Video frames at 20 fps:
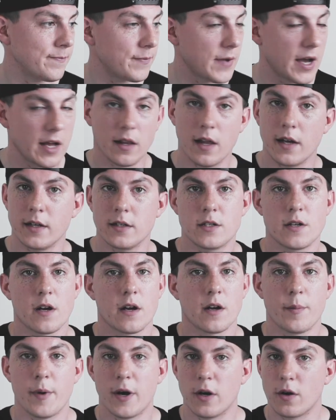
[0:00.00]
I'd like to
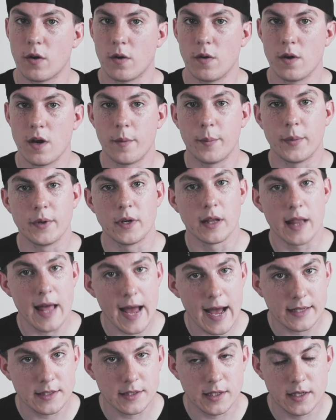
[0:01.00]
talk about growing up in
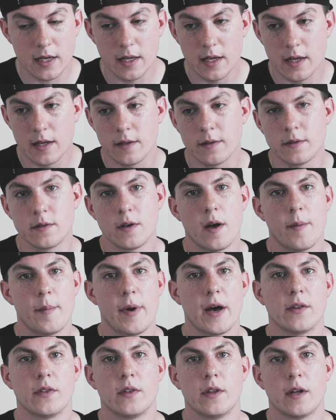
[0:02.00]
Alaska,
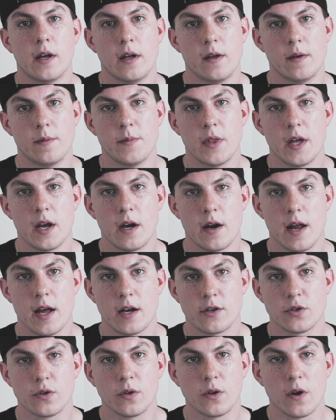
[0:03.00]
about the Air
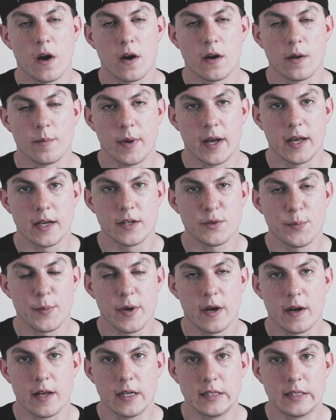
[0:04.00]
National Guard and my
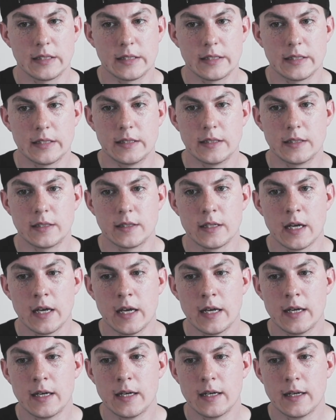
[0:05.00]
experiences.
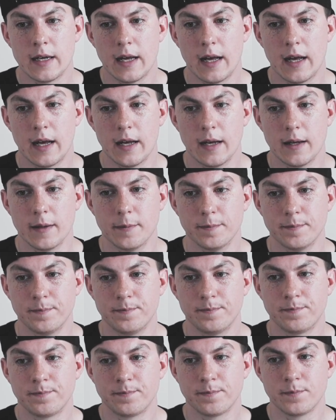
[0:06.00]

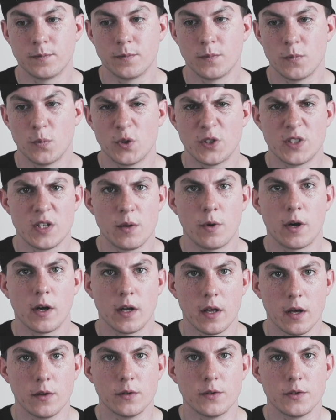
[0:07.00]
We'll see where
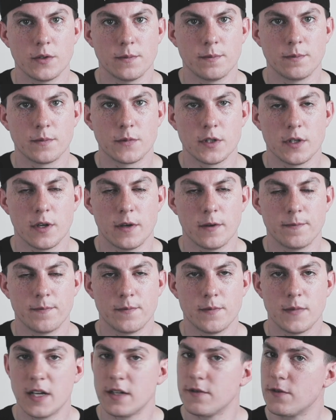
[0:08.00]
it goes. So
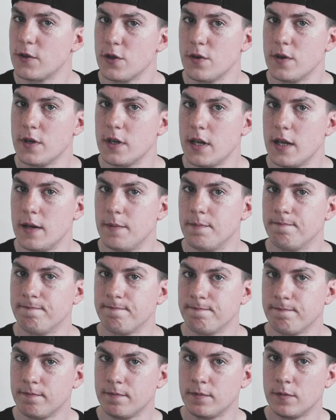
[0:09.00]
thanks for tuning in.
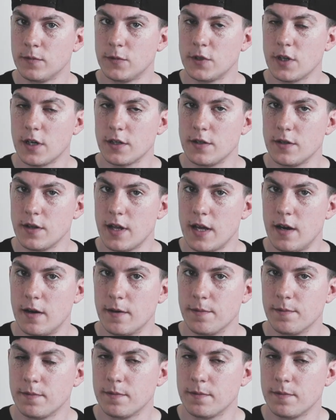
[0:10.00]
Talk to you later.